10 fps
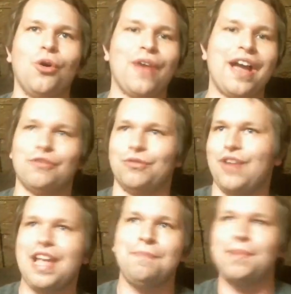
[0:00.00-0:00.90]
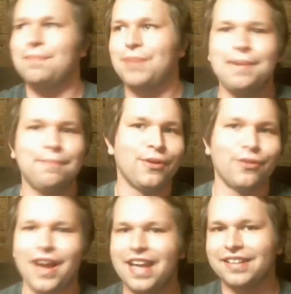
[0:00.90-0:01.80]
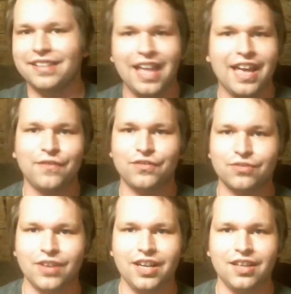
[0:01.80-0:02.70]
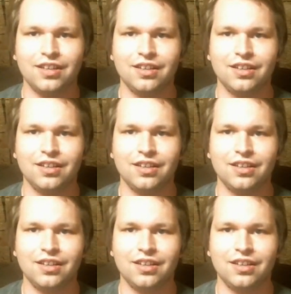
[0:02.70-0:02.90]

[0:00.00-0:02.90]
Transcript: around raping people right and left, right?